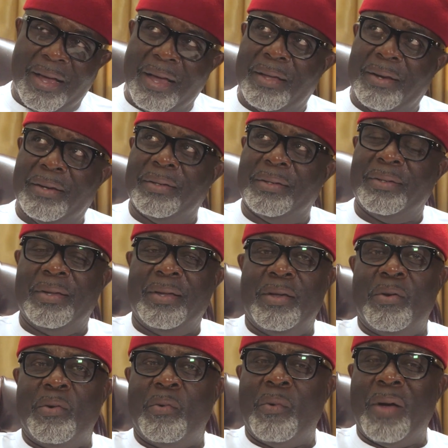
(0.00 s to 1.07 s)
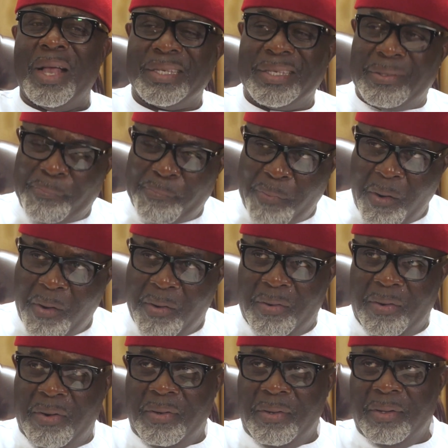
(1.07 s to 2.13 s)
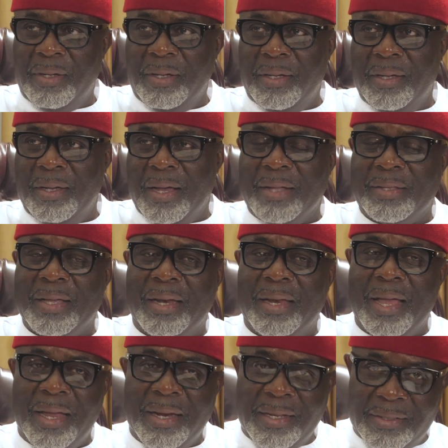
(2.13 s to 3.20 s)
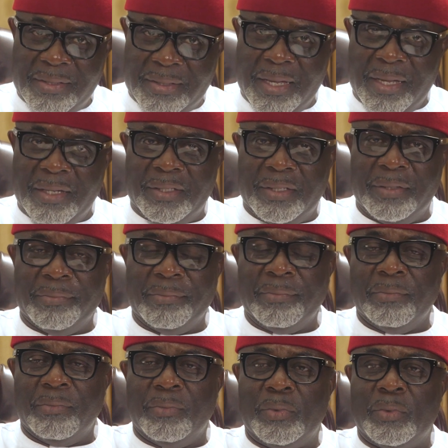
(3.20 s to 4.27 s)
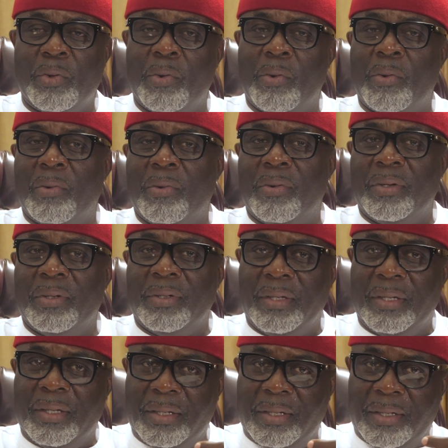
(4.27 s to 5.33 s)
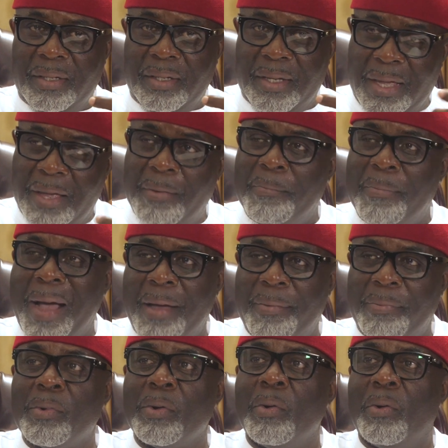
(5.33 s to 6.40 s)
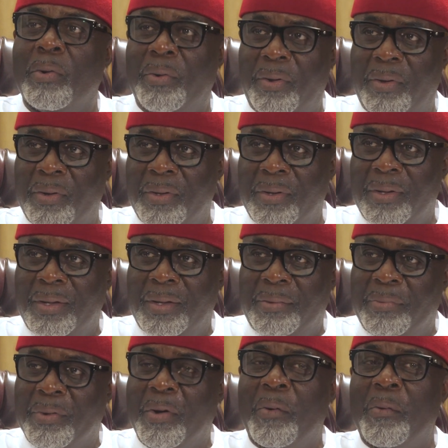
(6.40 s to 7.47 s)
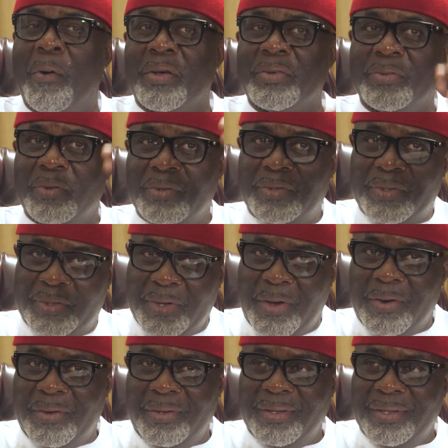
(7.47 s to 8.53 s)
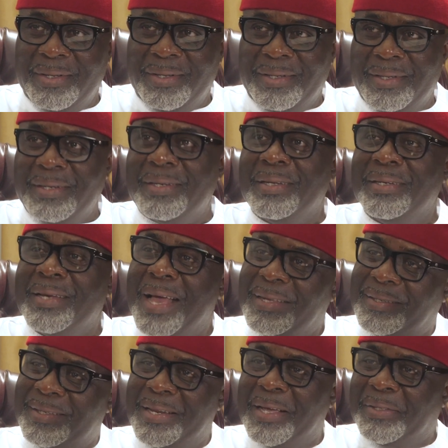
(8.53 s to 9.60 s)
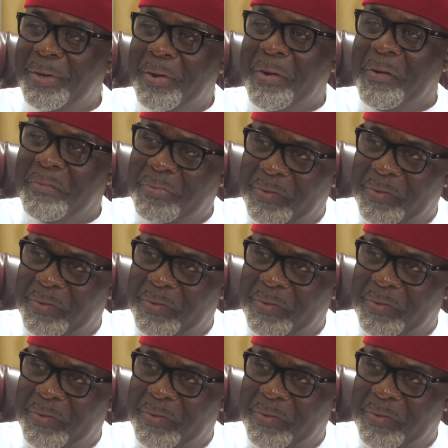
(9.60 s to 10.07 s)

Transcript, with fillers: and were spoiled at an early stage to imbibe good because we also saw the destination of